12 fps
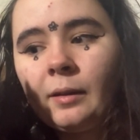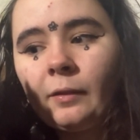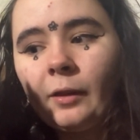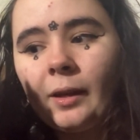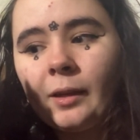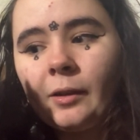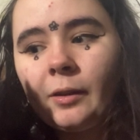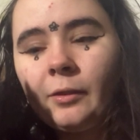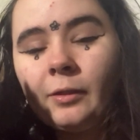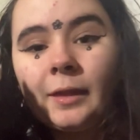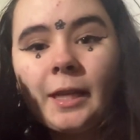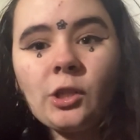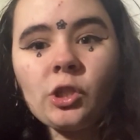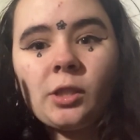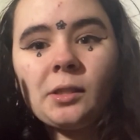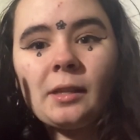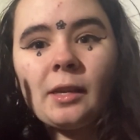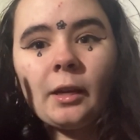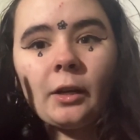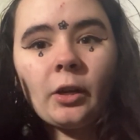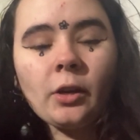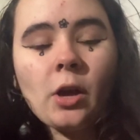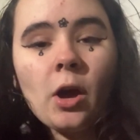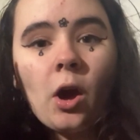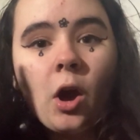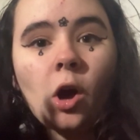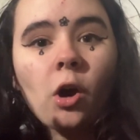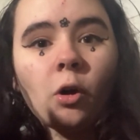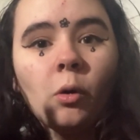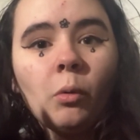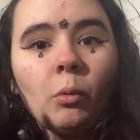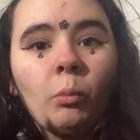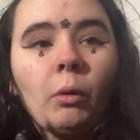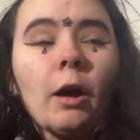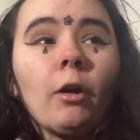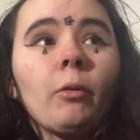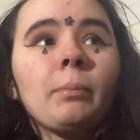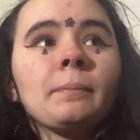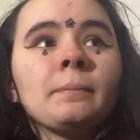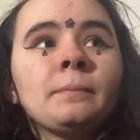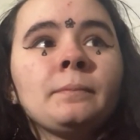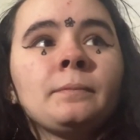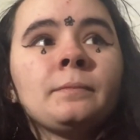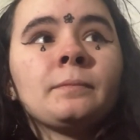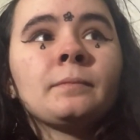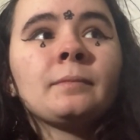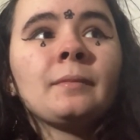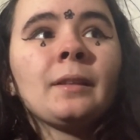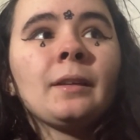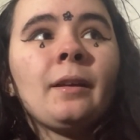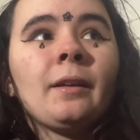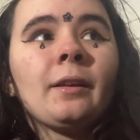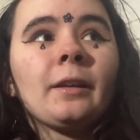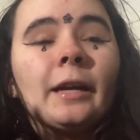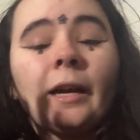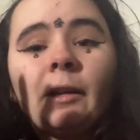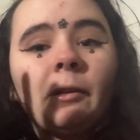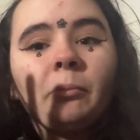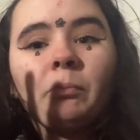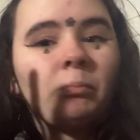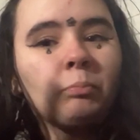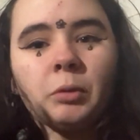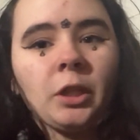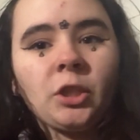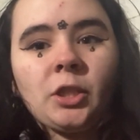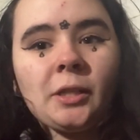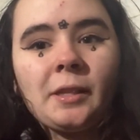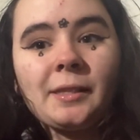like, they just think, oh, well, kind of brush to the